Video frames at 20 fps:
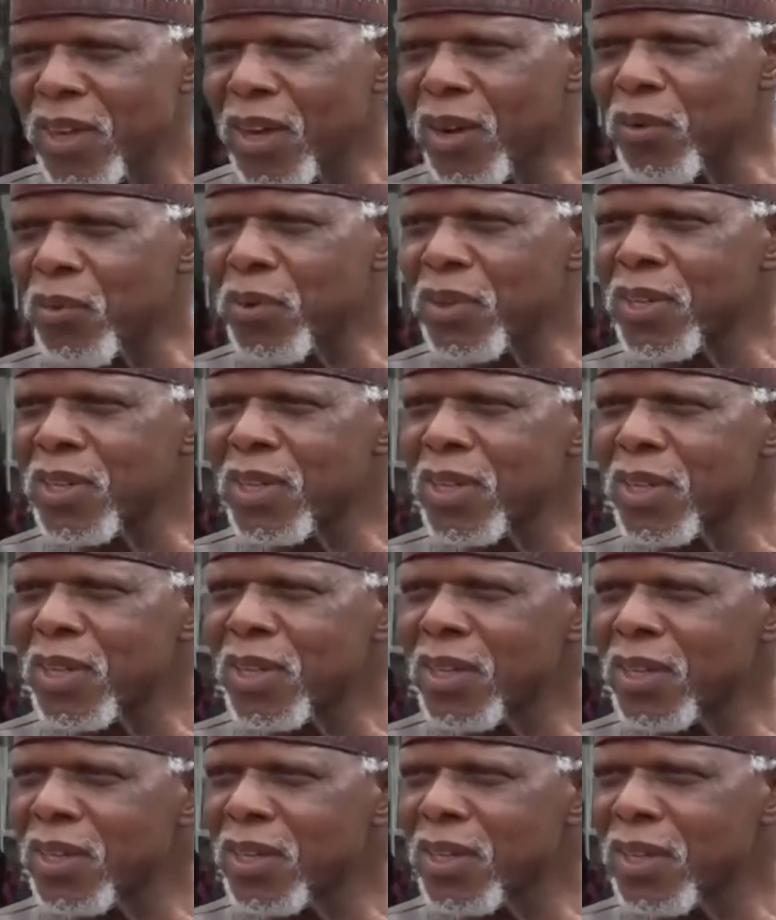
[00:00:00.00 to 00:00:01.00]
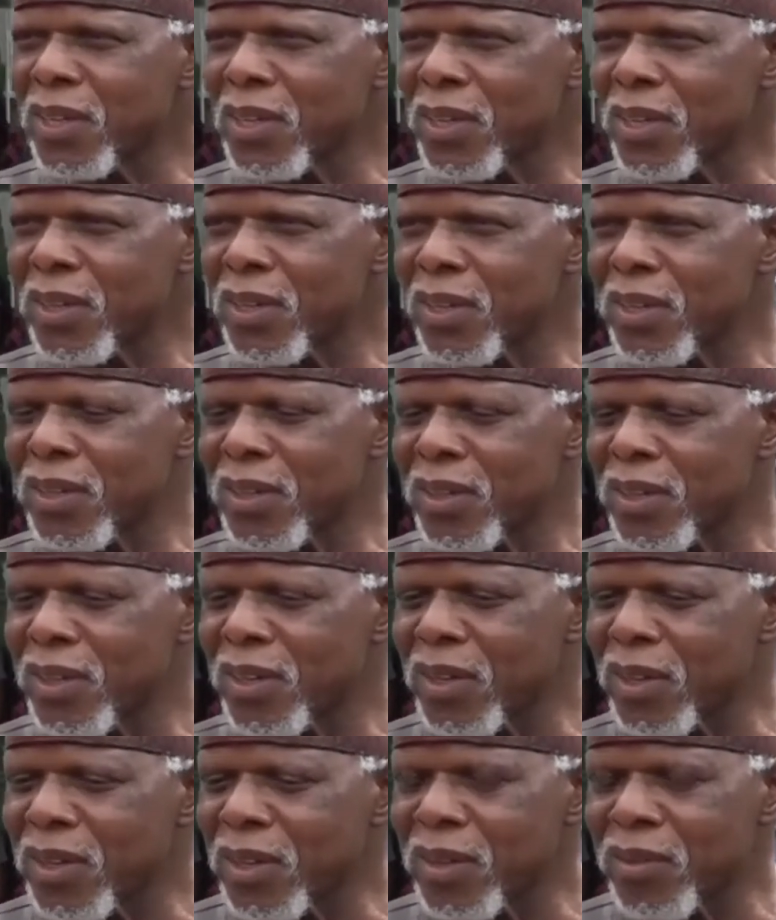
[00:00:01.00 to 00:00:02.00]
And with
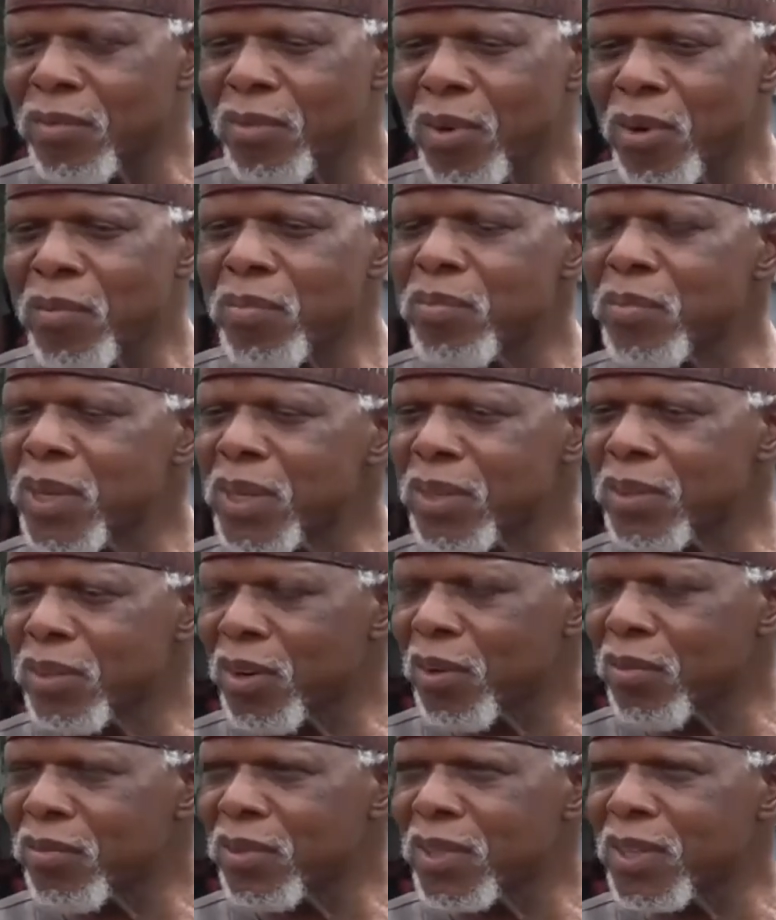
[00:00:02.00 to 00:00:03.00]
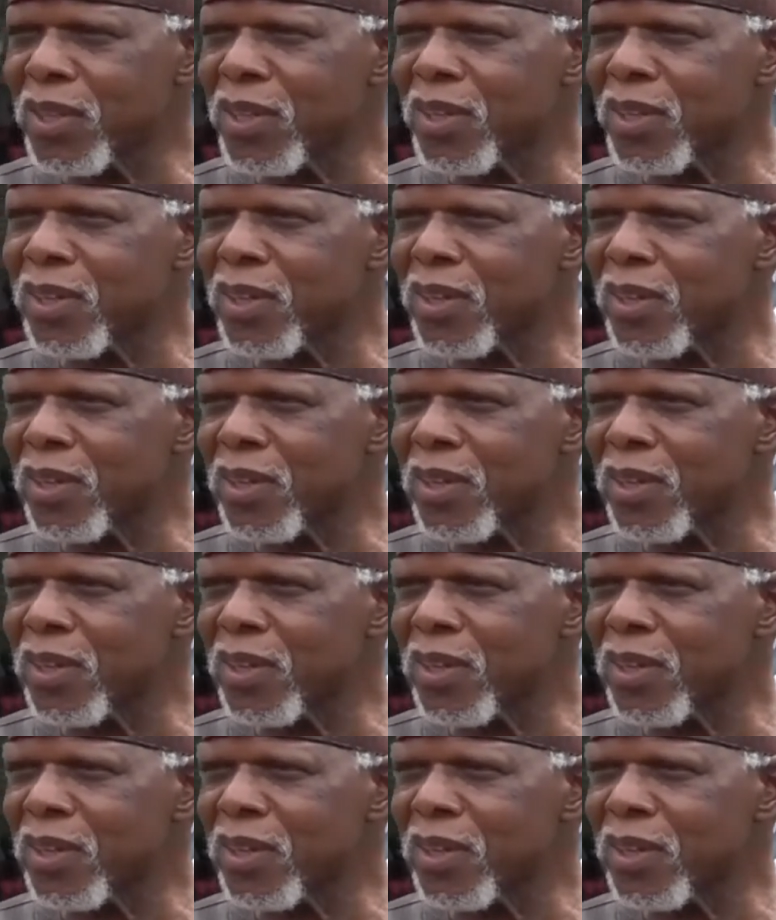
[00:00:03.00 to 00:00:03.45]
the involvement of the